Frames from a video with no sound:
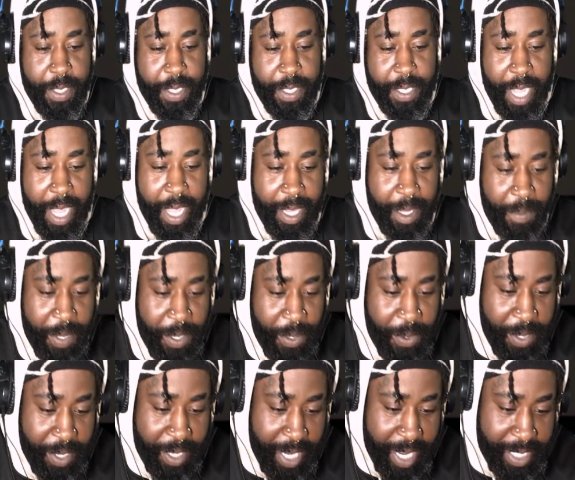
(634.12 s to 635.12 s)
Now, let me
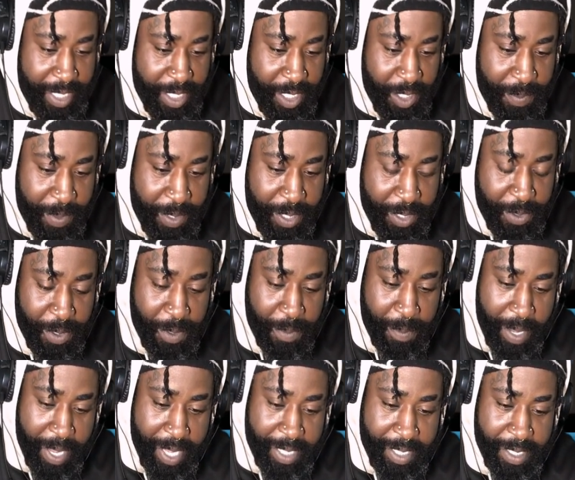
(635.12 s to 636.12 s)
know your guys' experience with the
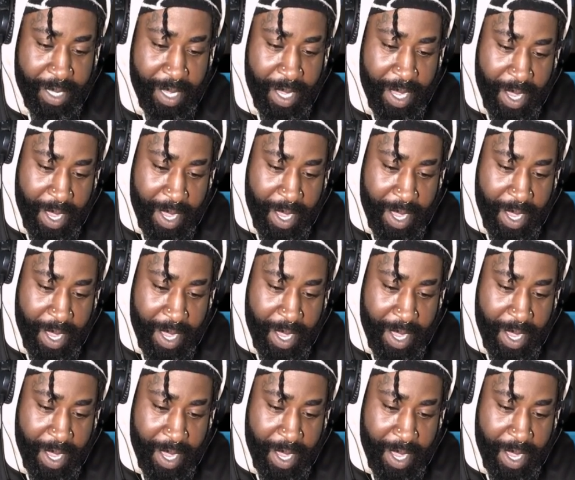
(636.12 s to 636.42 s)
pets.